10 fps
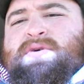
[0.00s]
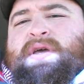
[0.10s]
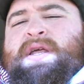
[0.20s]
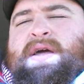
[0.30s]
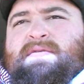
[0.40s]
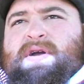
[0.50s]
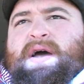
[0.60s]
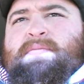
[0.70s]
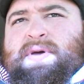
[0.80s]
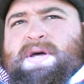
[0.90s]
Well, he never
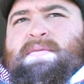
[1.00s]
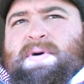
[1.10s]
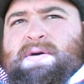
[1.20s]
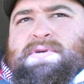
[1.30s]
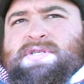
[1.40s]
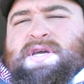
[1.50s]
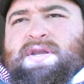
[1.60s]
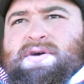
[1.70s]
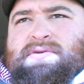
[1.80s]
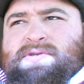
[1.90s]
got bit up by
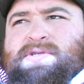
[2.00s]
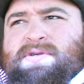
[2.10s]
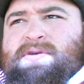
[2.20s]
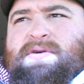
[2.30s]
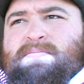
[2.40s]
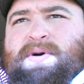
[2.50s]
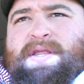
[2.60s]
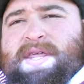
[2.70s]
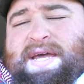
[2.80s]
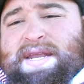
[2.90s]
mosquitoes,
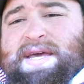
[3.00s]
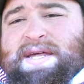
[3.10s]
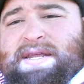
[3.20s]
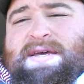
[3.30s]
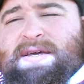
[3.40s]
but they did.